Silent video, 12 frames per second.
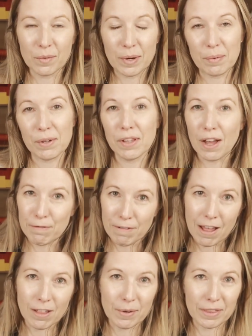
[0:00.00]
we will love
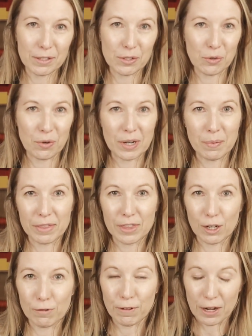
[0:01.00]
following the story with
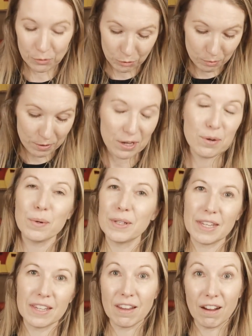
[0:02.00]
their friend Ruby, who
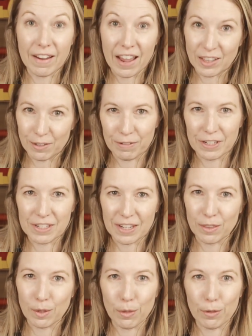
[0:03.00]
is a young elephant
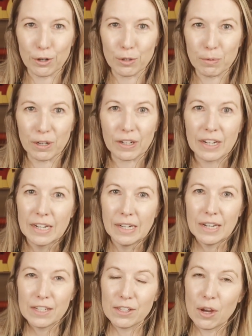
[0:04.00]
in the third book.
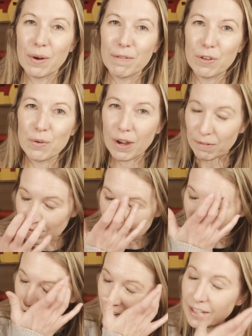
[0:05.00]
So if you have
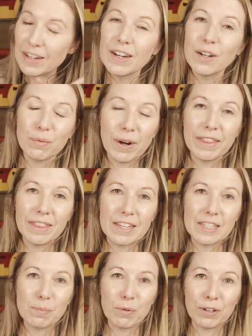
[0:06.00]
not read
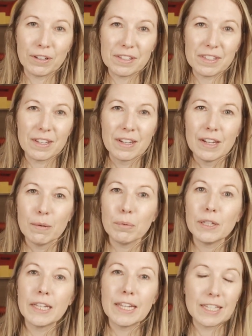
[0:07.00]
these books,
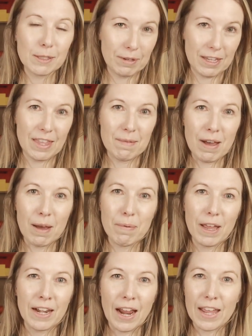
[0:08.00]
please pick them
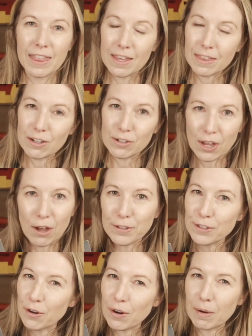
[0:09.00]
up. And I think there's
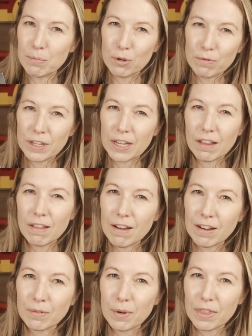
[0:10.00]
also a movie
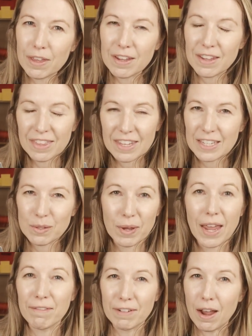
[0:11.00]
along with the, these.
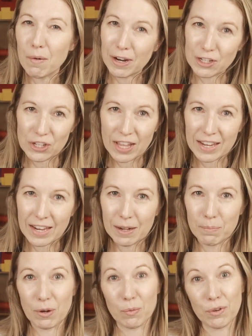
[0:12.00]
We have not watched that
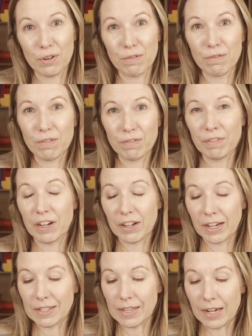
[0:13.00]
yet, but we're
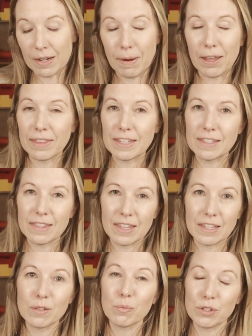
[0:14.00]
very excited about these.
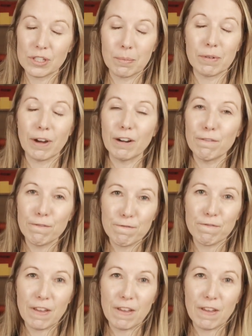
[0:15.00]
These were some of our